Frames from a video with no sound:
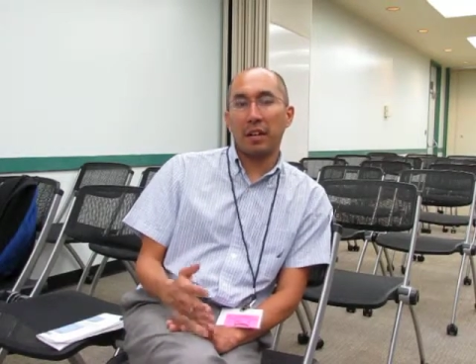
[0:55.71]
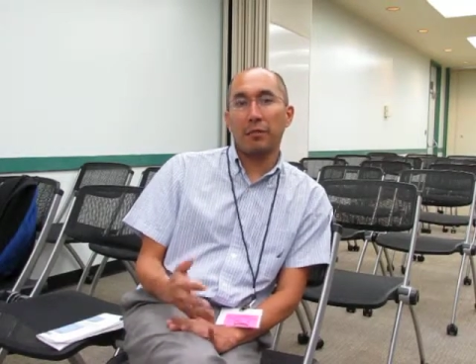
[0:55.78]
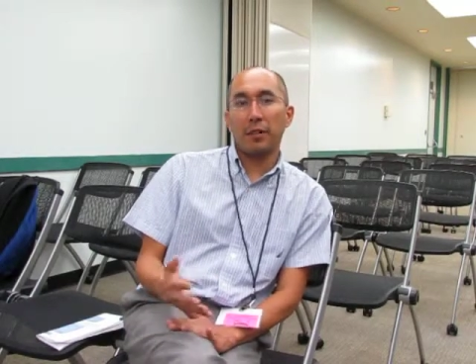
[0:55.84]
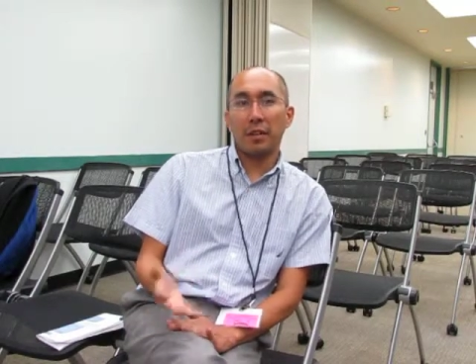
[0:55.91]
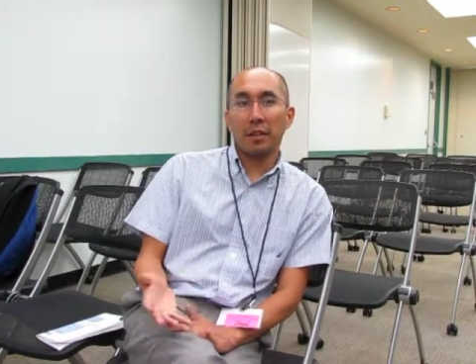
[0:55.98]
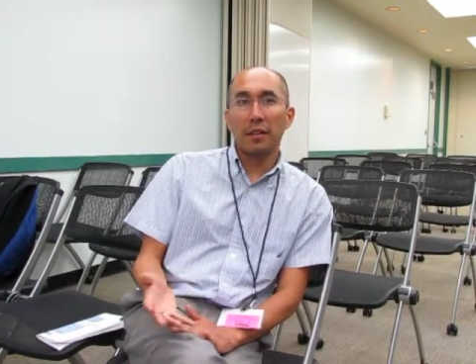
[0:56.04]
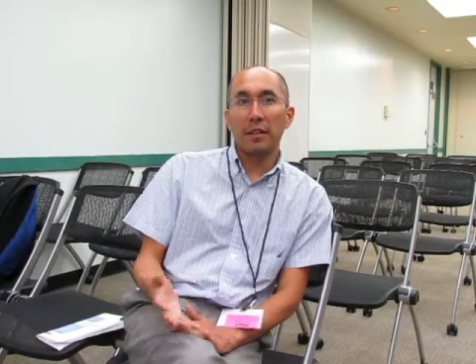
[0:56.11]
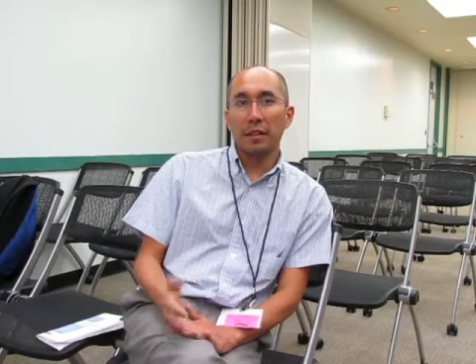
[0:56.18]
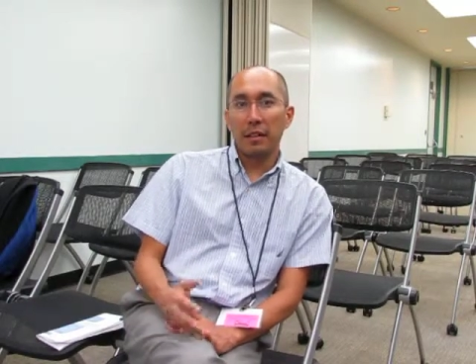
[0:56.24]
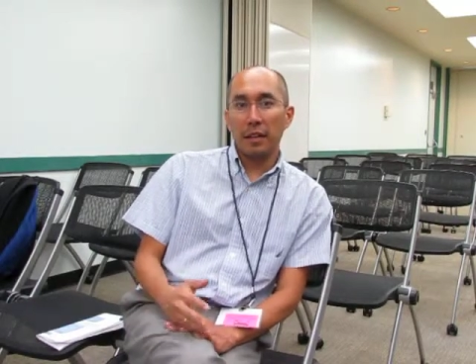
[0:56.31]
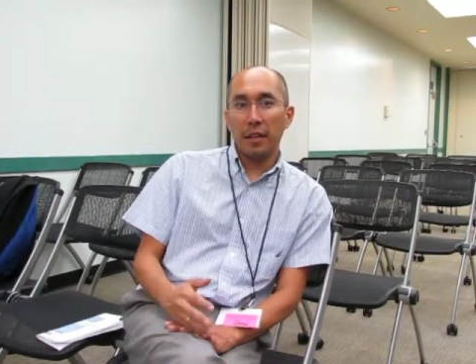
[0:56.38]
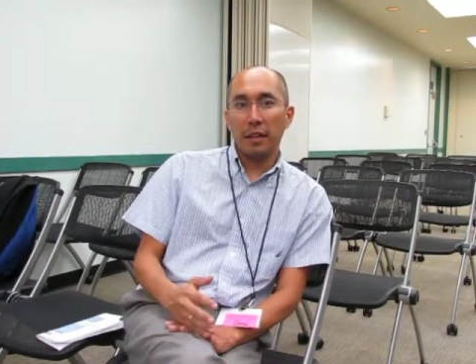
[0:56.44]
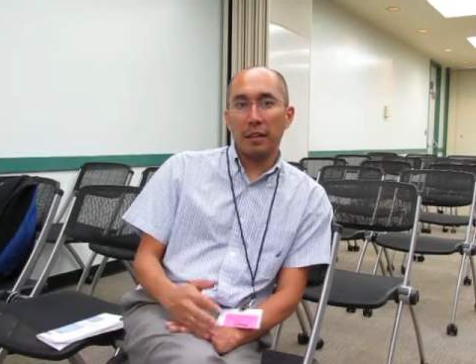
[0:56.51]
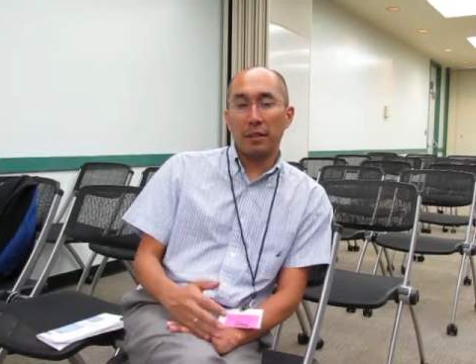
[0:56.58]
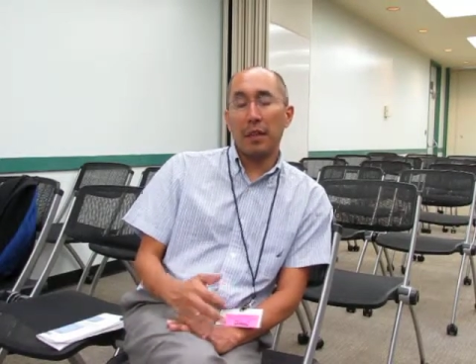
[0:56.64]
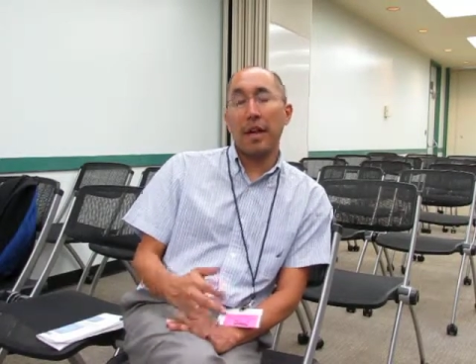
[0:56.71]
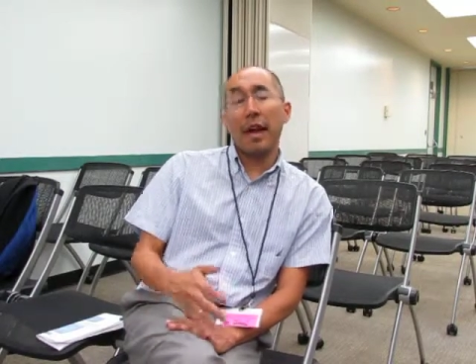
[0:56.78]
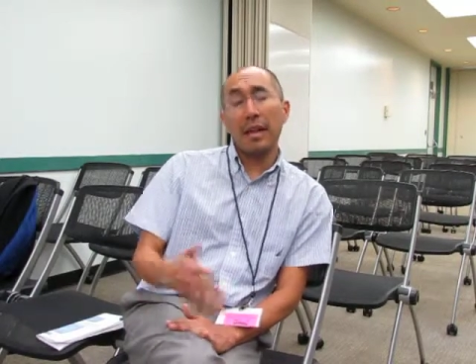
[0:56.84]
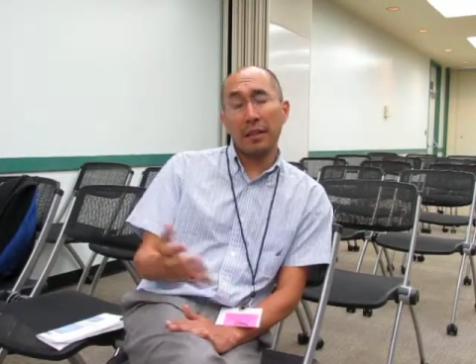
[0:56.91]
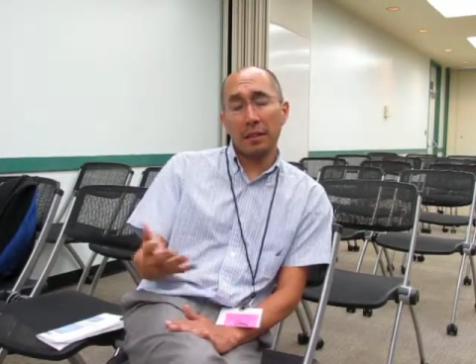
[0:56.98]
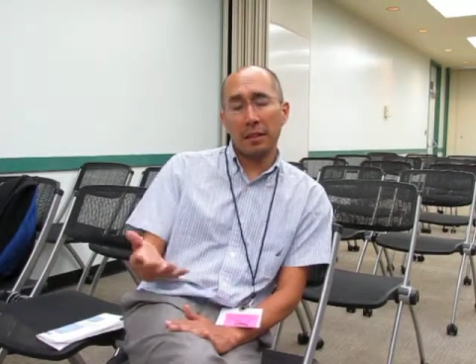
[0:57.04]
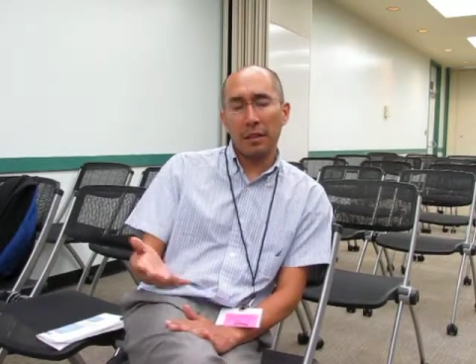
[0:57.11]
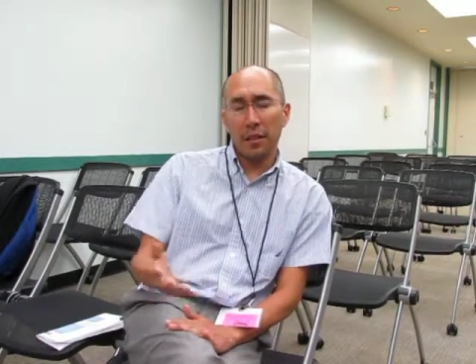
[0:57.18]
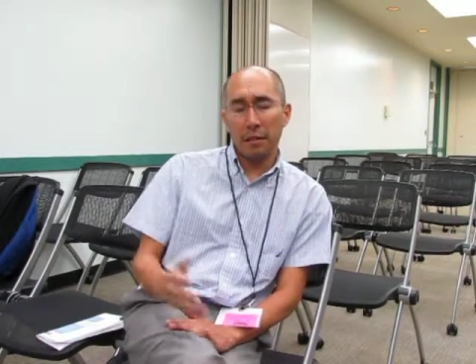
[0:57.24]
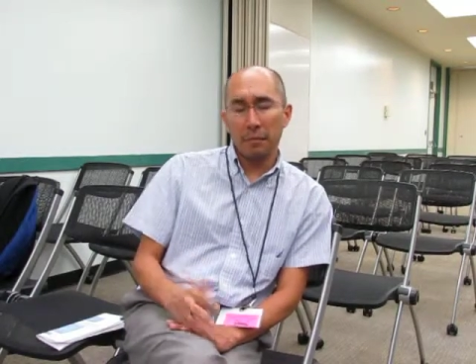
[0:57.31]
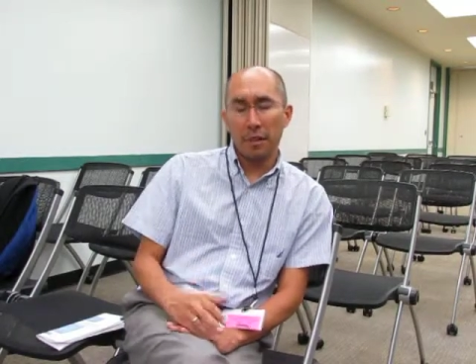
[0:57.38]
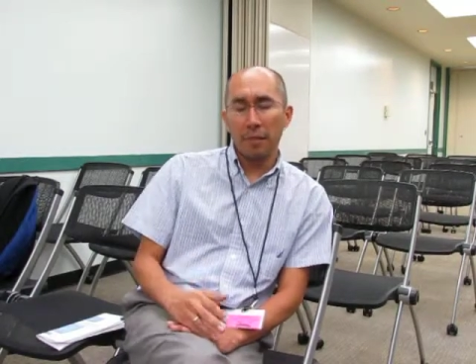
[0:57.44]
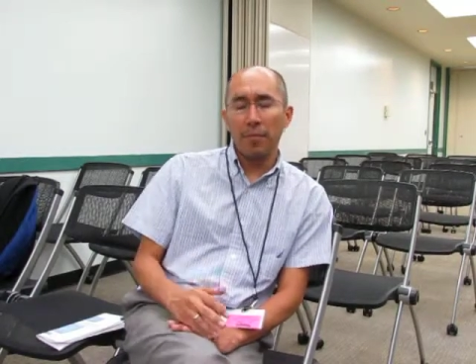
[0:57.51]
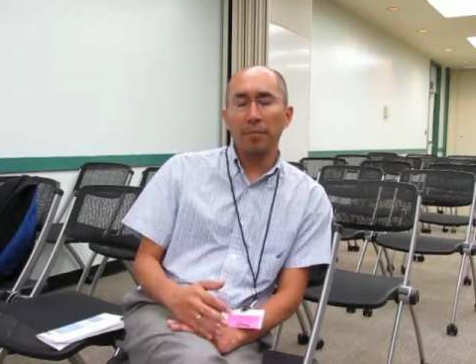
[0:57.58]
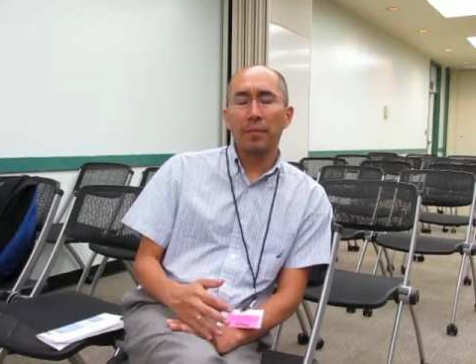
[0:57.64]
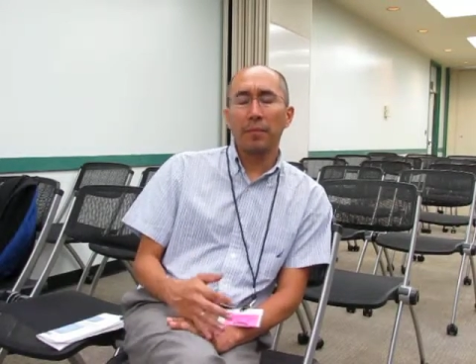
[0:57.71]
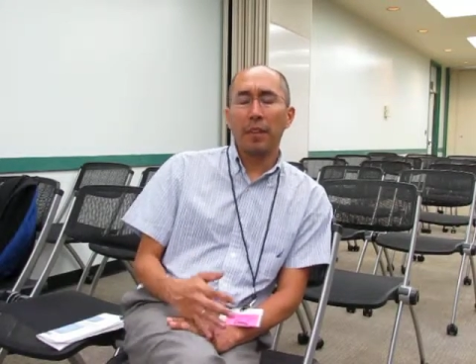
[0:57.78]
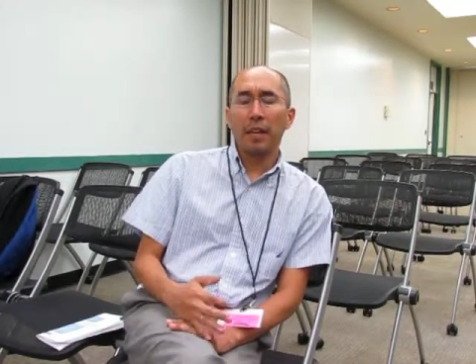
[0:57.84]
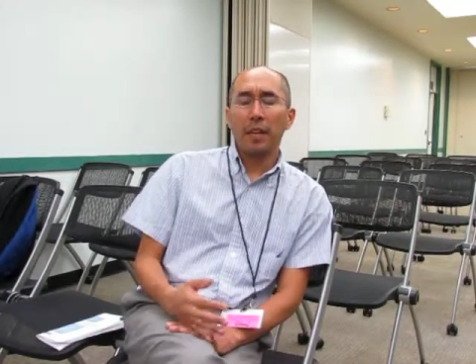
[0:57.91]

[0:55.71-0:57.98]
area, in the Andean area,